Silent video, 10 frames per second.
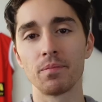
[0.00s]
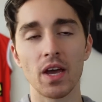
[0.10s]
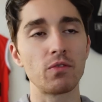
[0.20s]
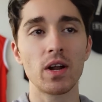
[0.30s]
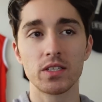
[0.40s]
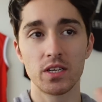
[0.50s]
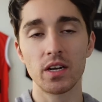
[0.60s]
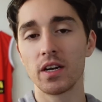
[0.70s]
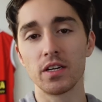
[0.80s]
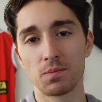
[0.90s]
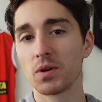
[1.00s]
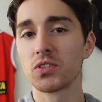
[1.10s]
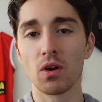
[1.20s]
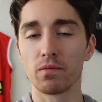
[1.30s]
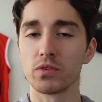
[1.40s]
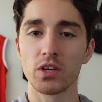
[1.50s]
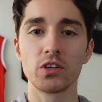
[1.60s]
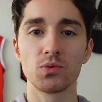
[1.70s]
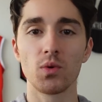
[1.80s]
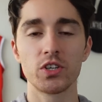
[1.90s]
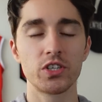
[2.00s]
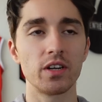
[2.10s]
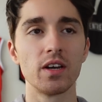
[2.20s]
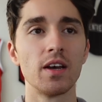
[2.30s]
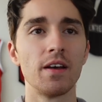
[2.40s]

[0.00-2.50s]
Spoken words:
And Rat said it in his press conference, I just watched it.